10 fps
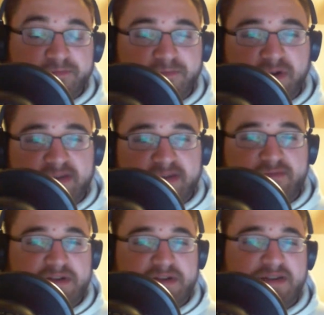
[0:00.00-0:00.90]
really
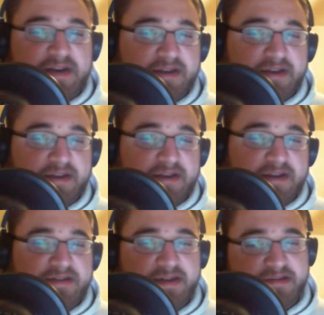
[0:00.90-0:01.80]
recently announced today,
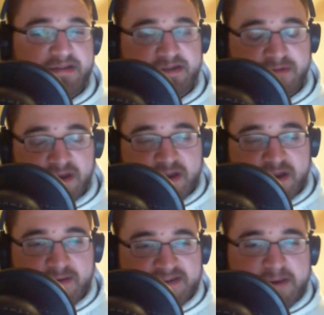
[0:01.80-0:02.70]
so I wasn't able
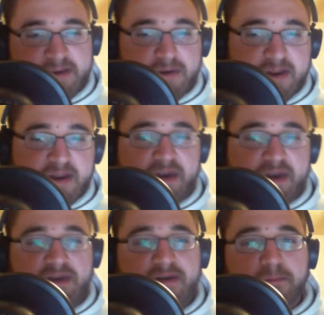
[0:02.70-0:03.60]
to get a
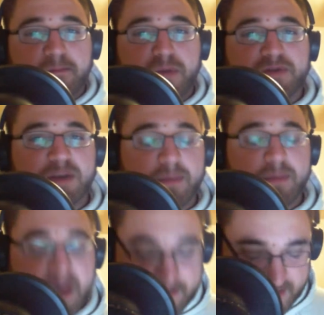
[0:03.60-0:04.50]
post up about
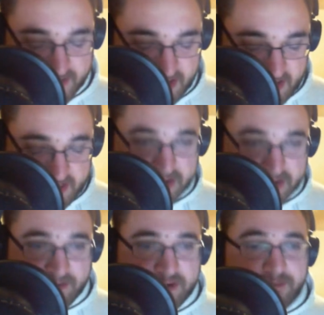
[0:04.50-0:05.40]
it. But yeah, really
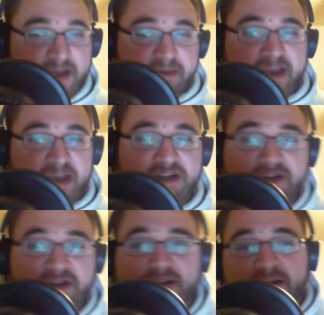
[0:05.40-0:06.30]
cool application
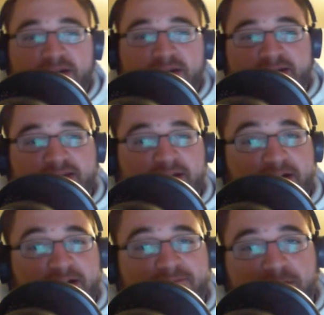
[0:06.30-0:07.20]

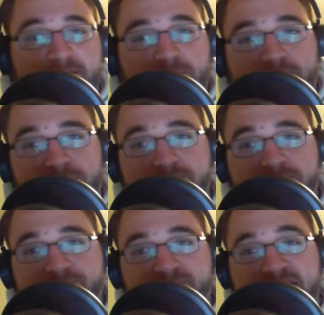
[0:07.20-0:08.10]
from Google.
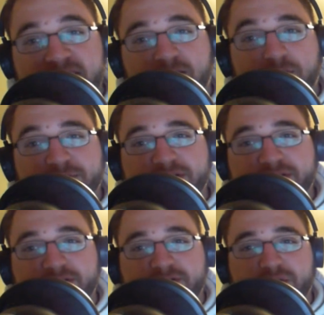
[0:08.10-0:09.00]
Now over to
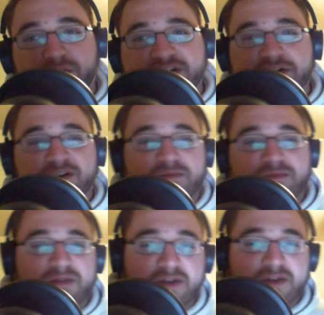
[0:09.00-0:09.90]
your question on
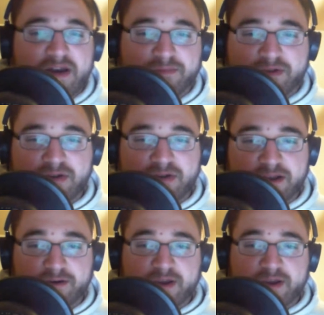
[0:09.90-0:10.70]
Brother Neil.